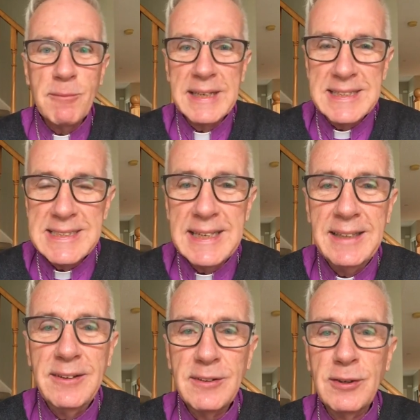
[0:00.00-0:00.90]
We
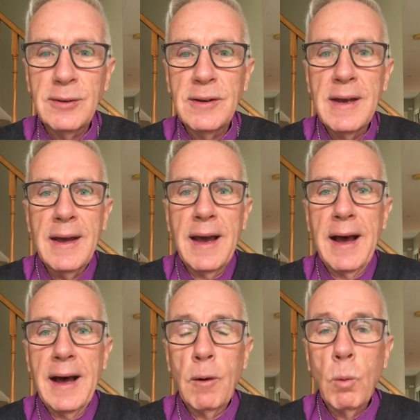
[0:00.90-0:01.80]
continue to
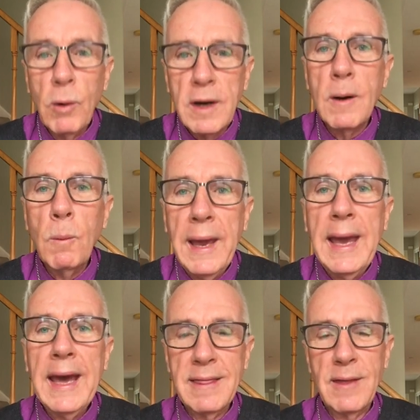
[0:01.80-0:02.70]
work
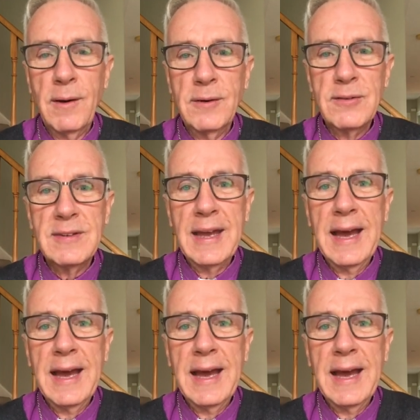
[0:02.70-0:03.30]
away at those.